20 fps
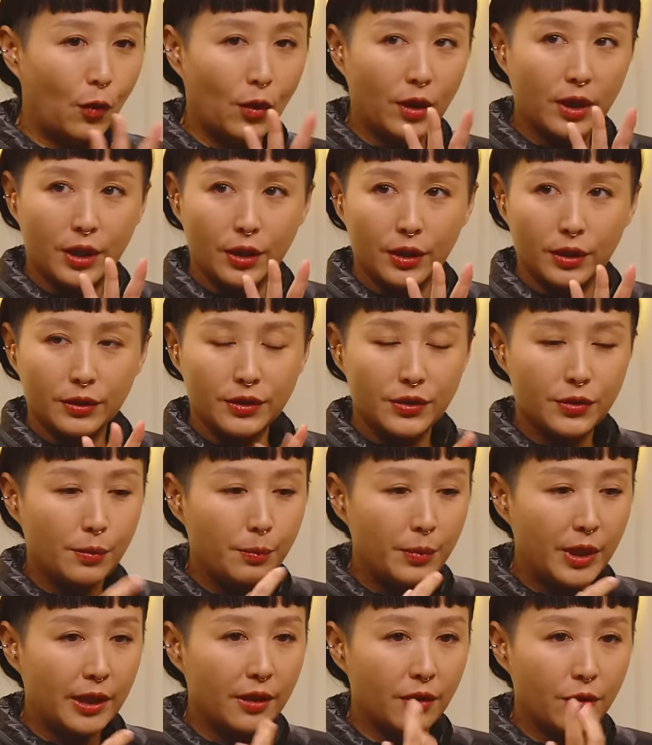Four girls,
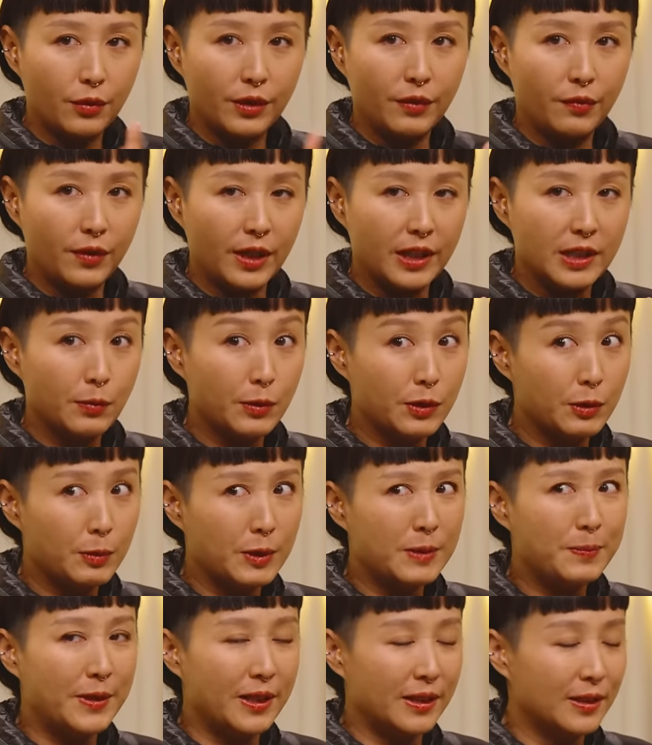so me and three friends. It was
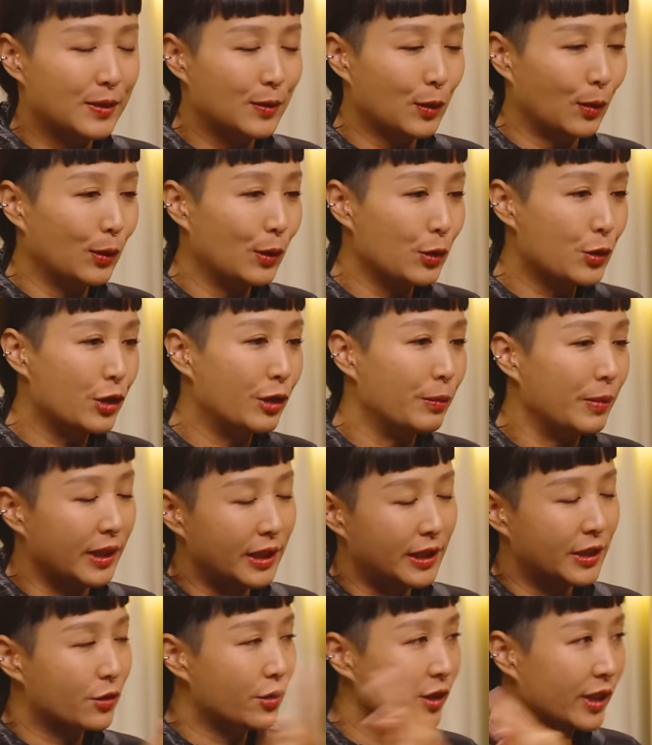supposed to be a solo trip,
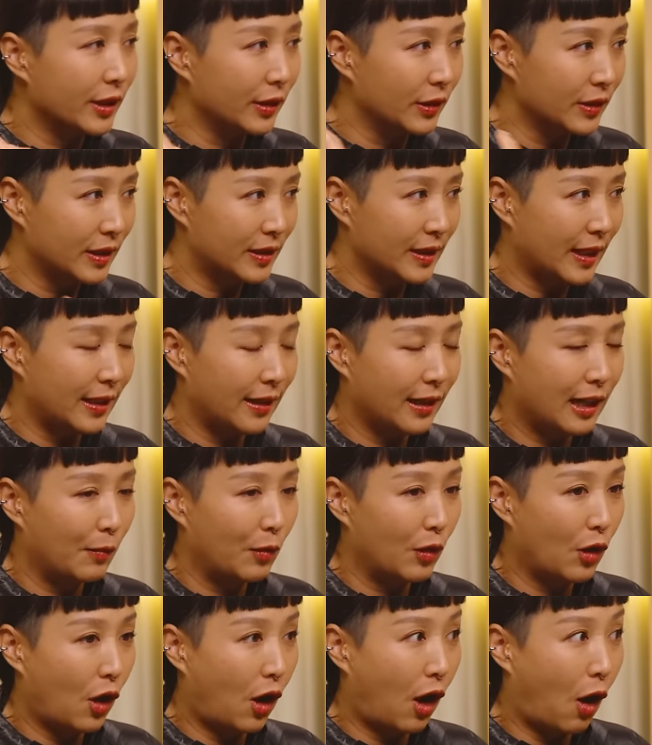but these three girls decided to
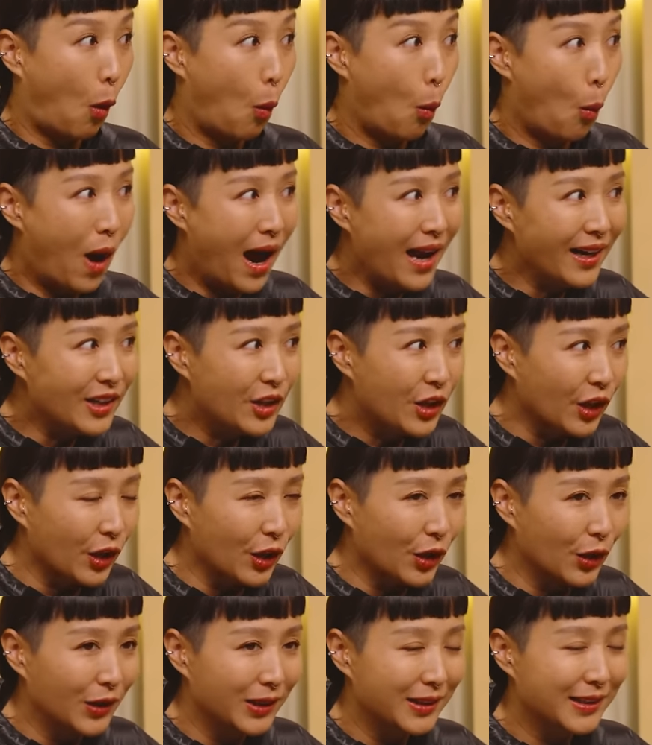come along. One
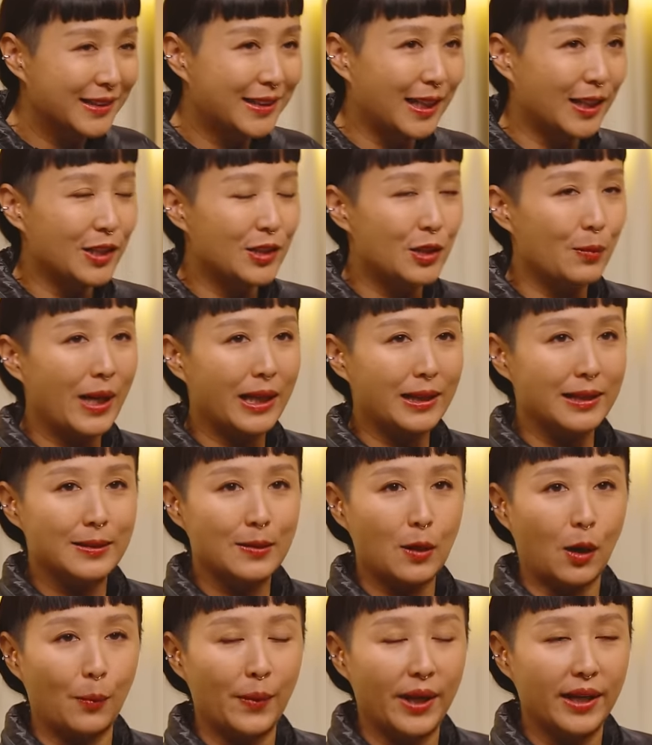girl to make
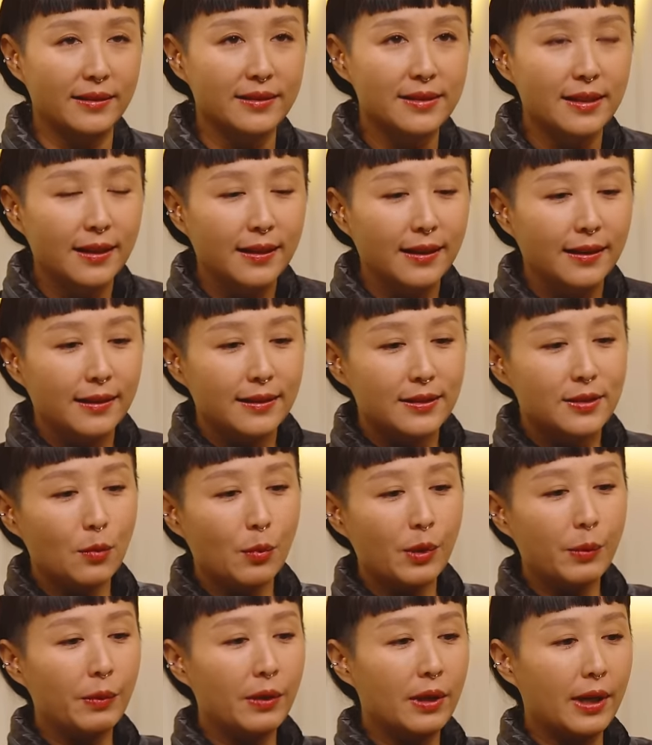this comment. Uh-huh.
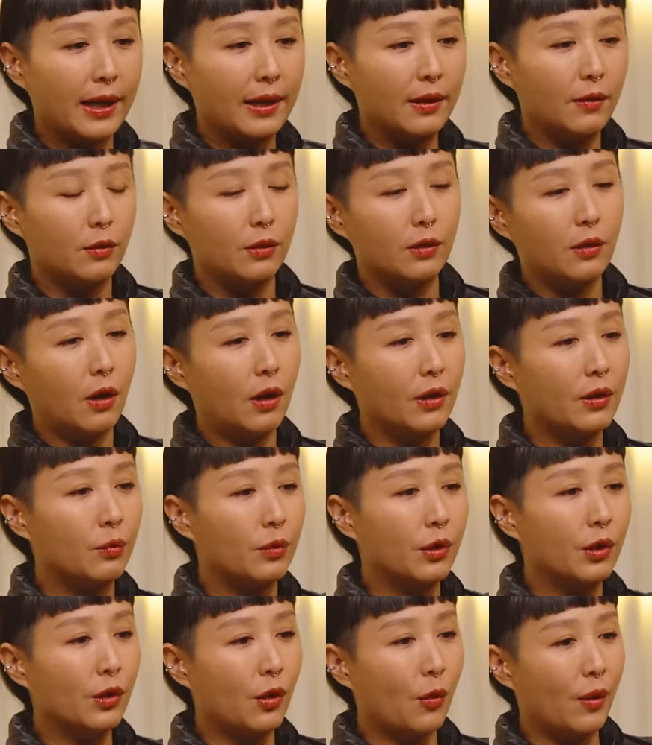So we were like on the
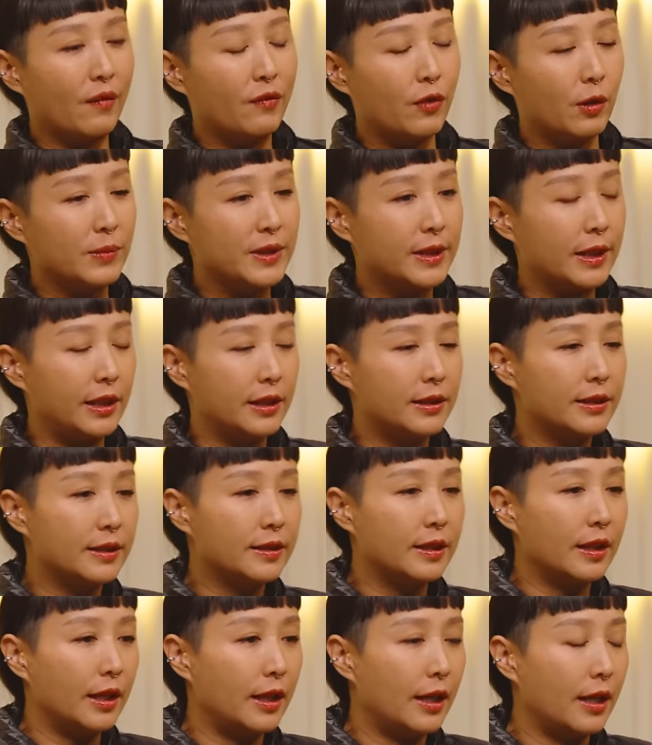road going from city to
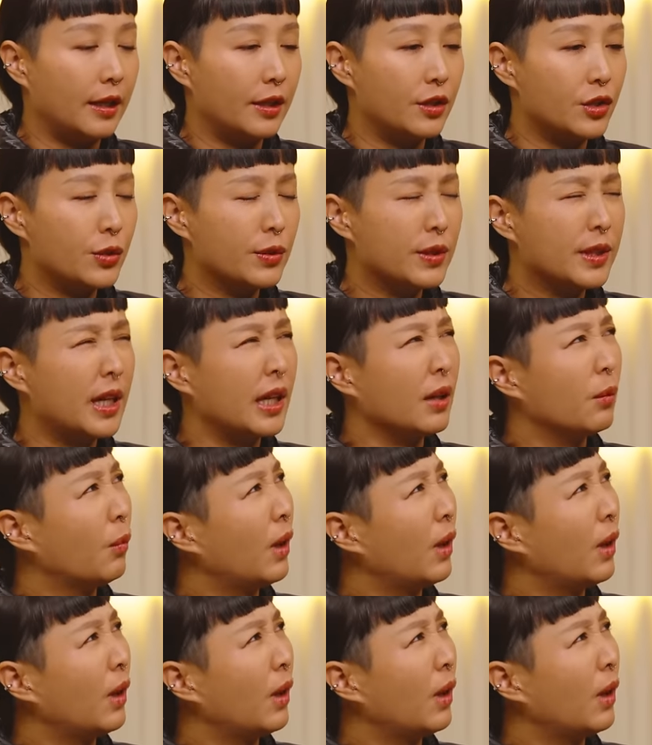city, and then she was like,